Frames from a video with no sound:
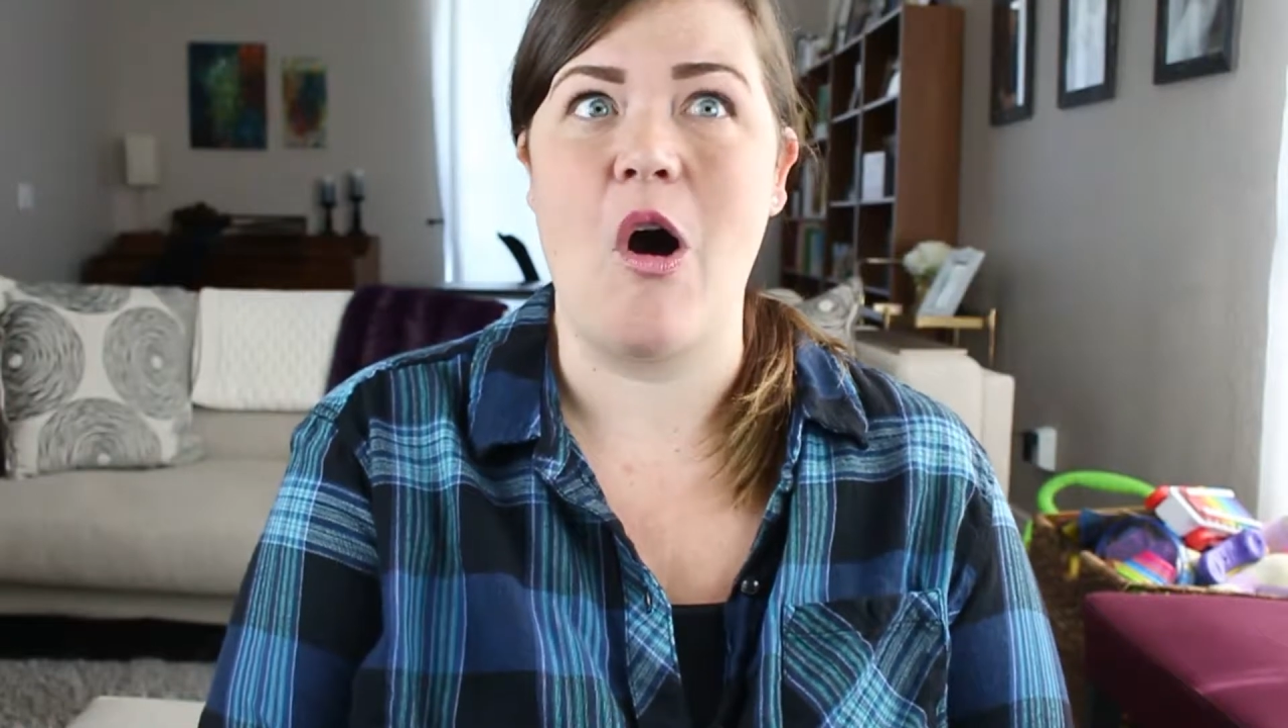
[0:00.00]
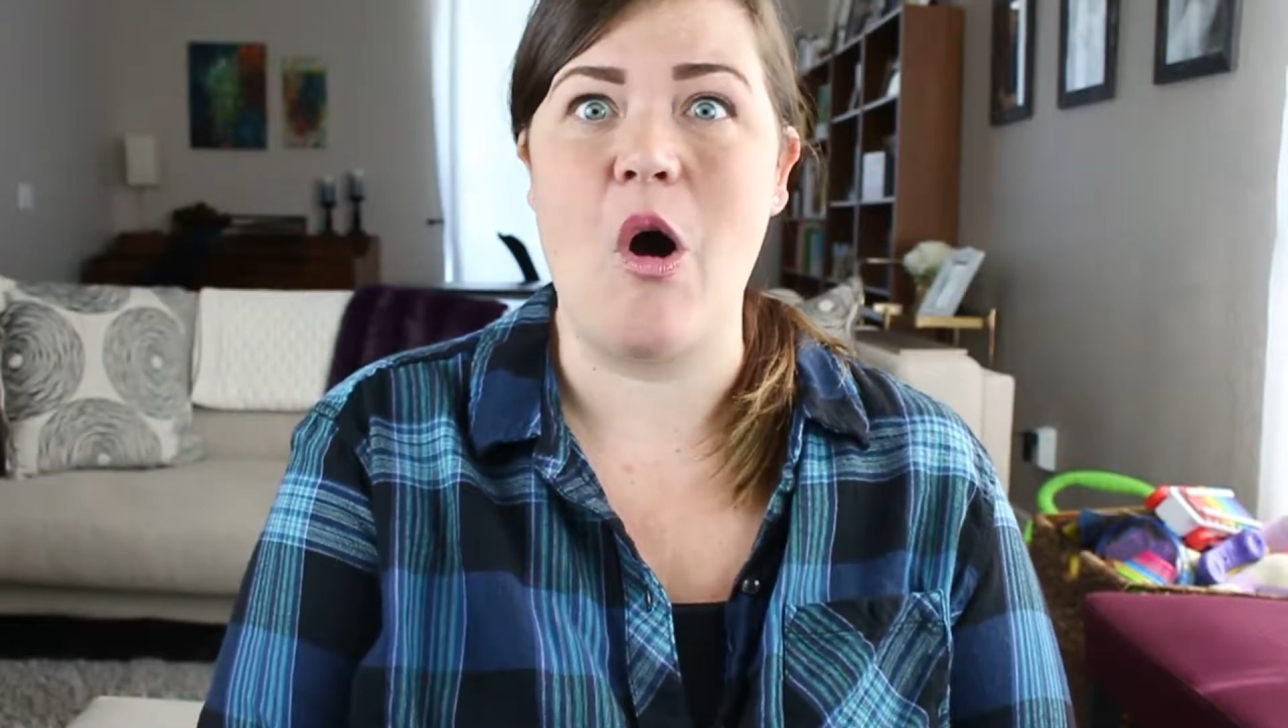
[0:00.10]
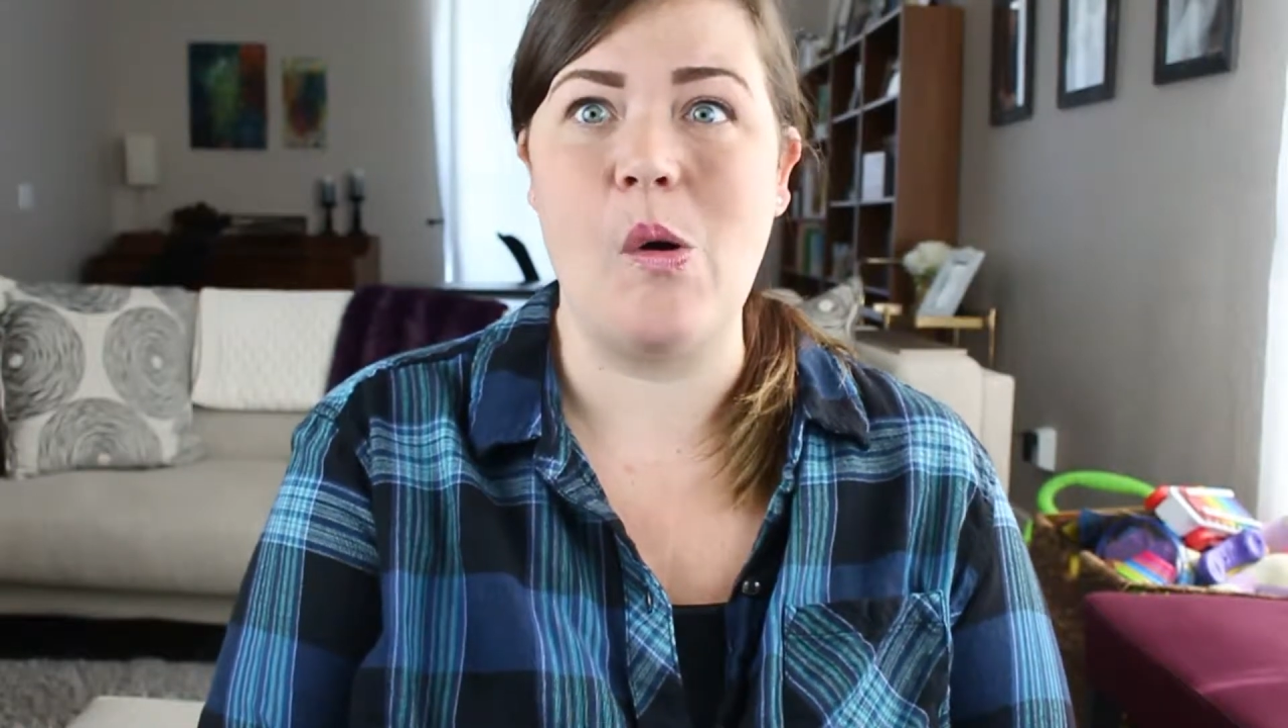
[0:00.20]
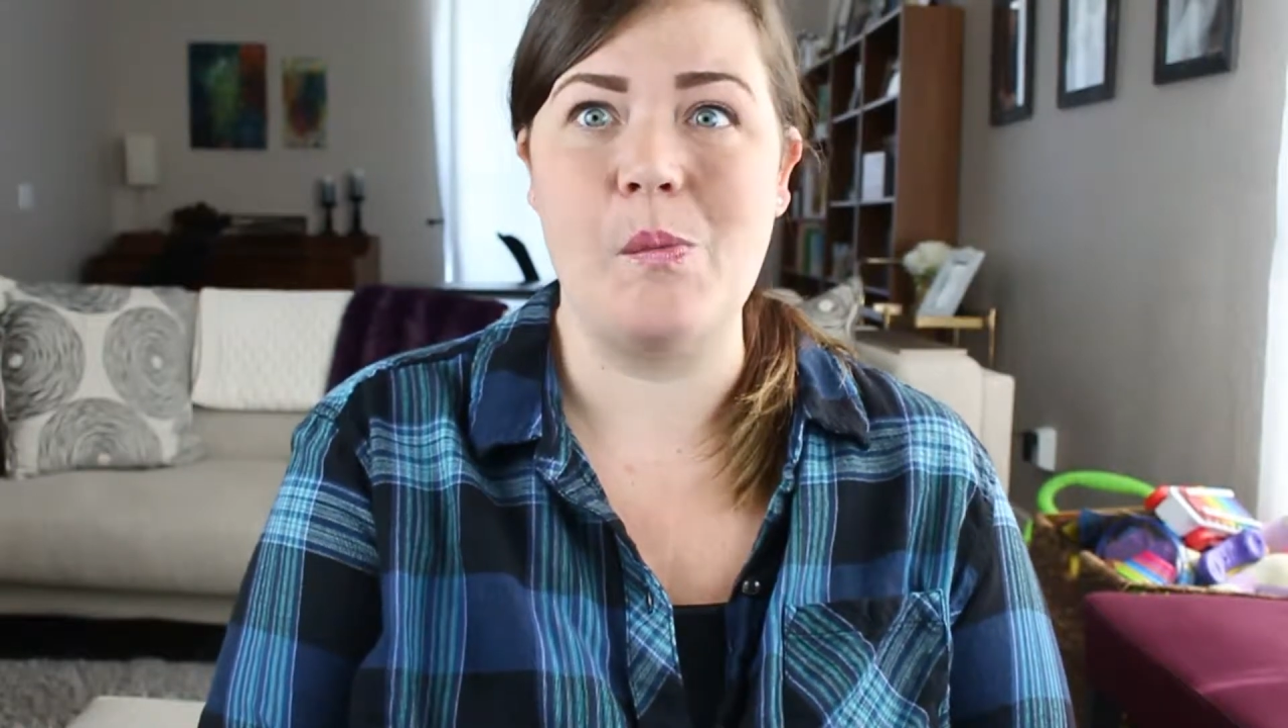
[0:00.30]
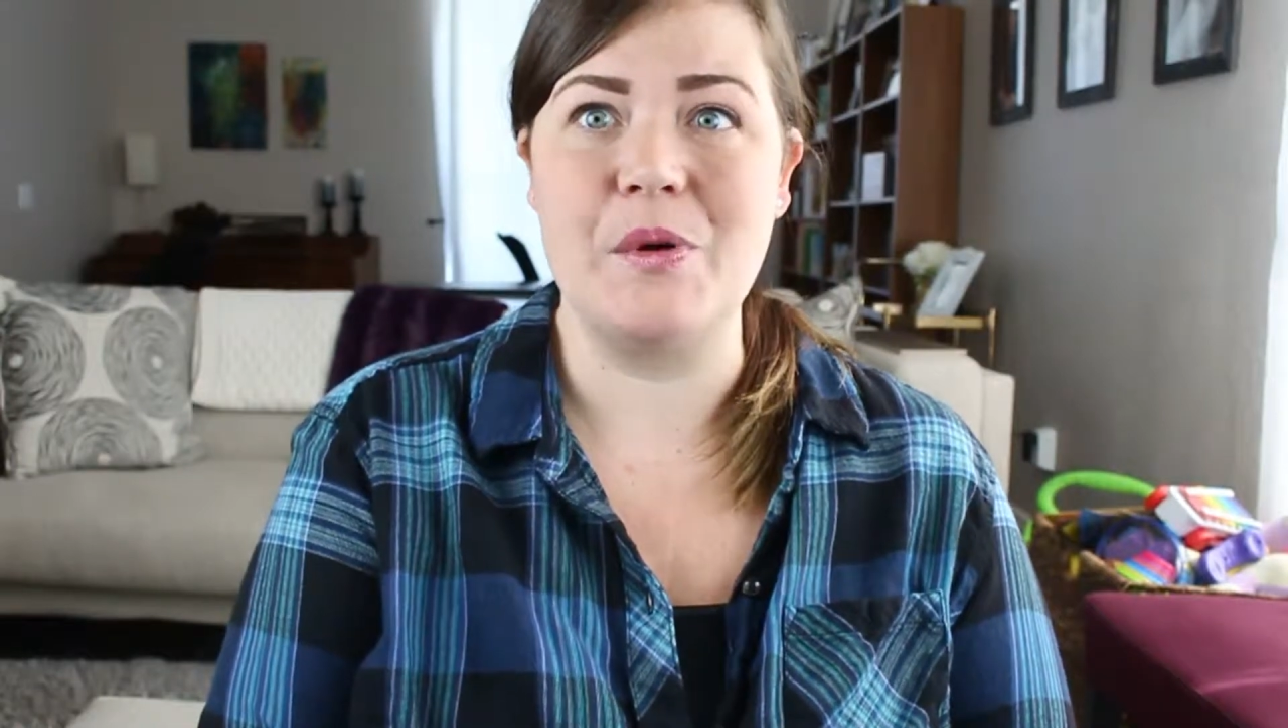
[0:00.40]

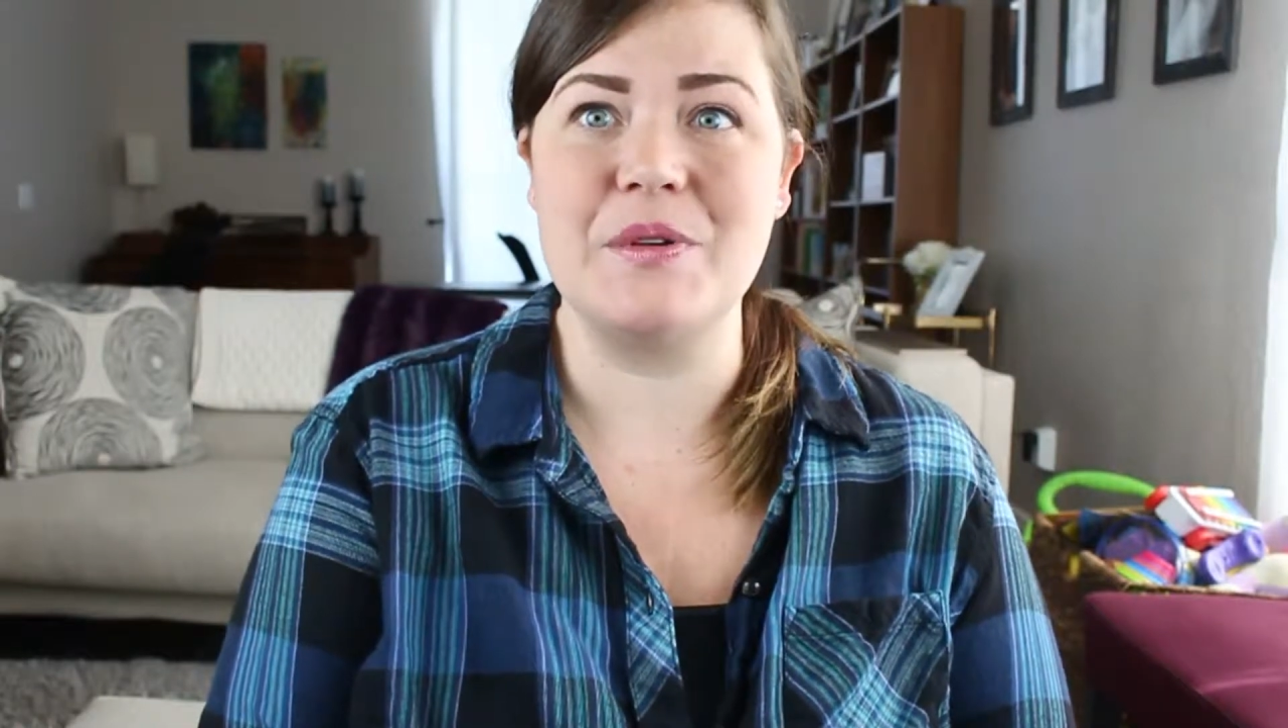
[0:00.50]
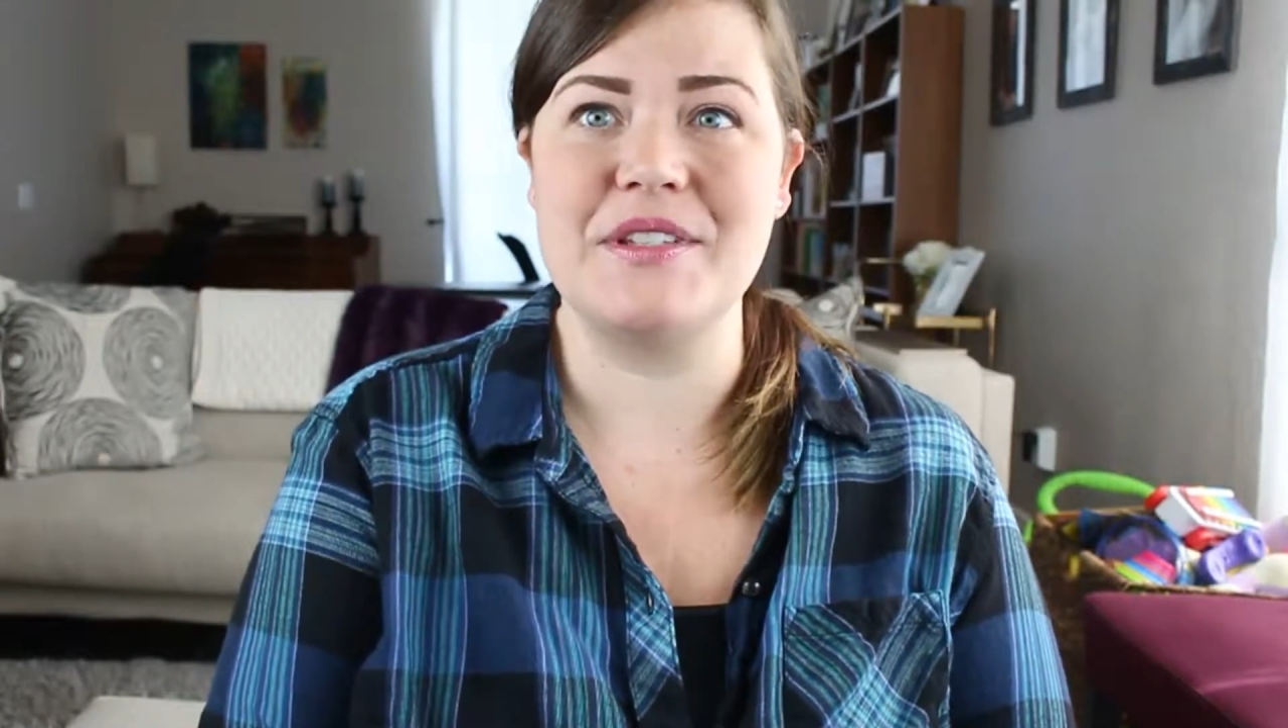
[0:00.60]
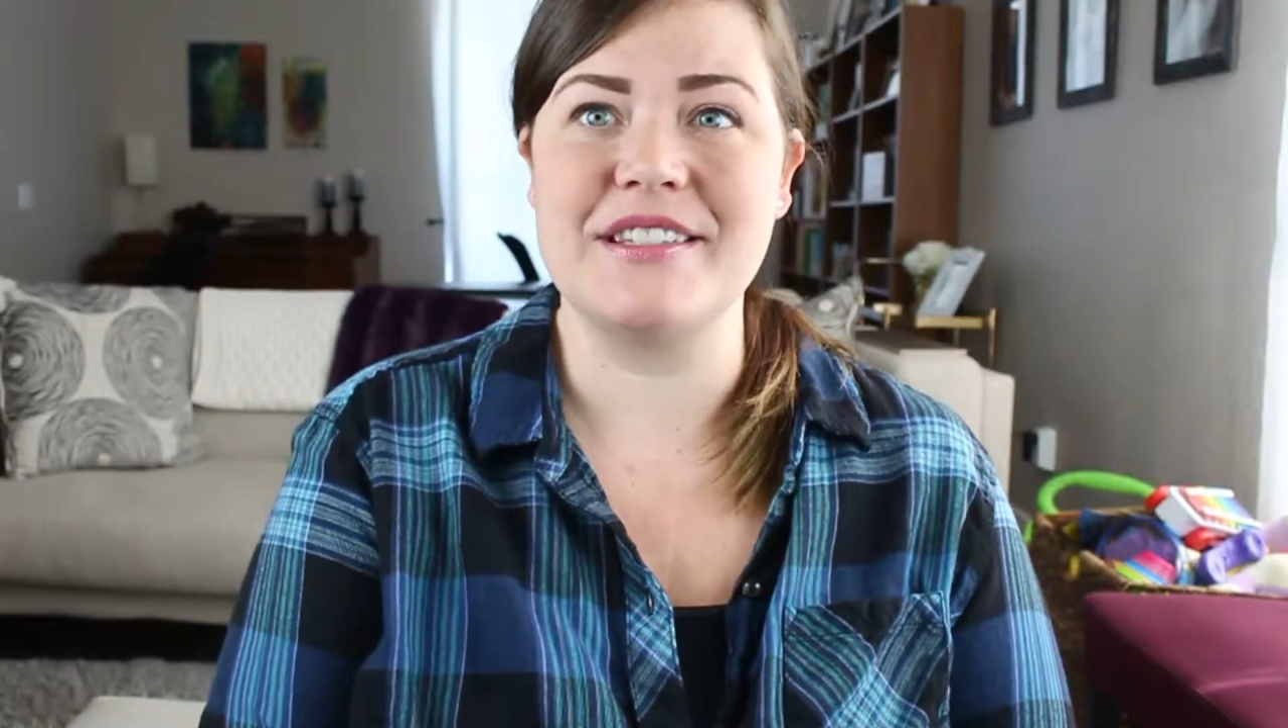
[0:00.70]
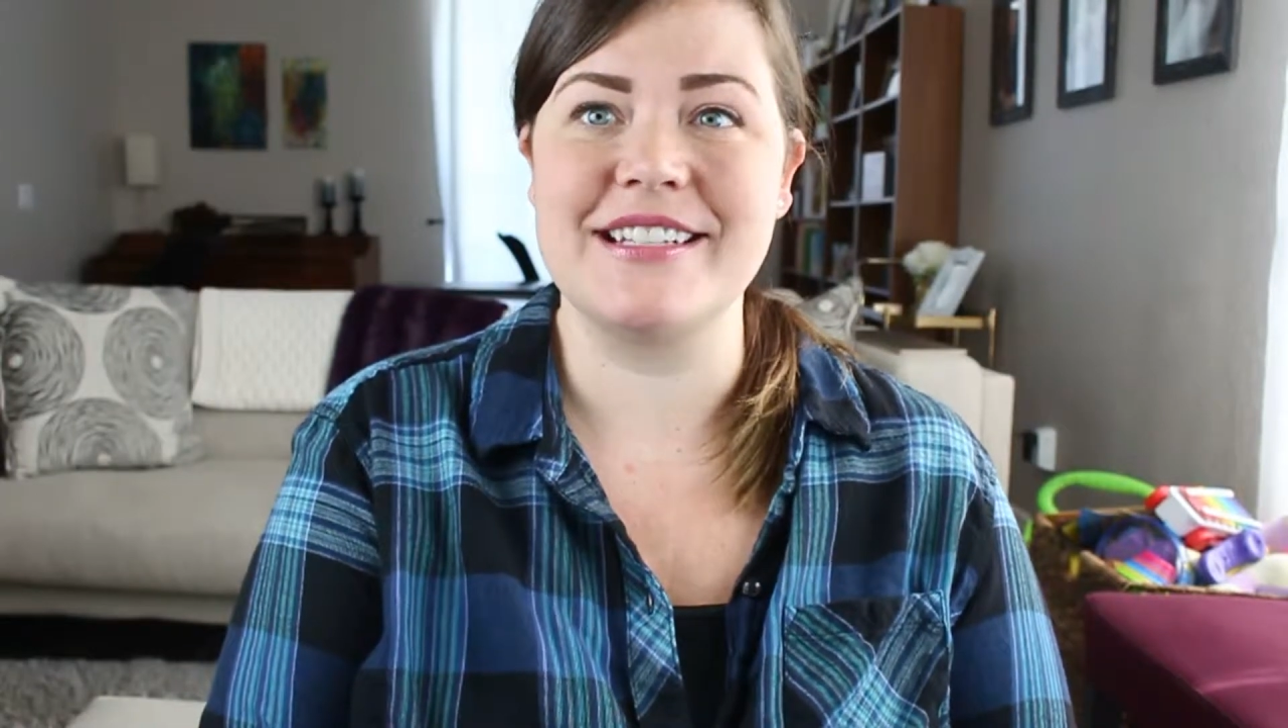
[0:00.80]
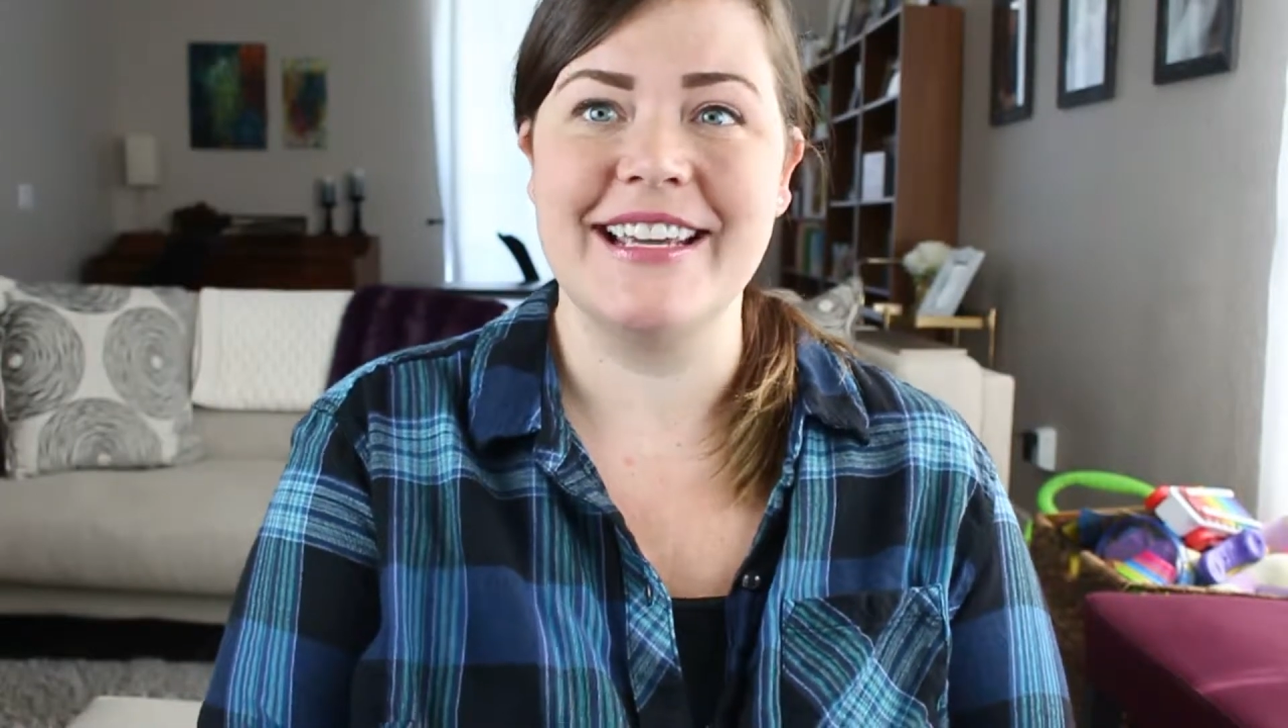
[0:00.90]

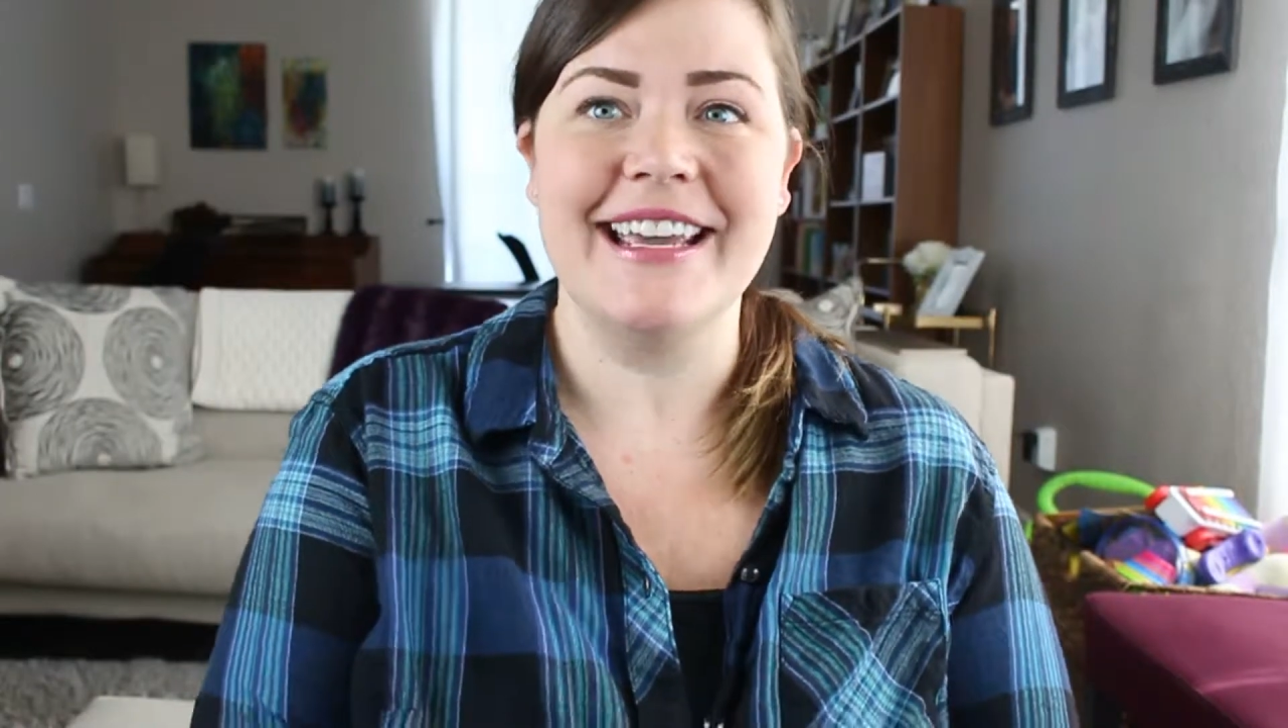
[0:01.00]
almost,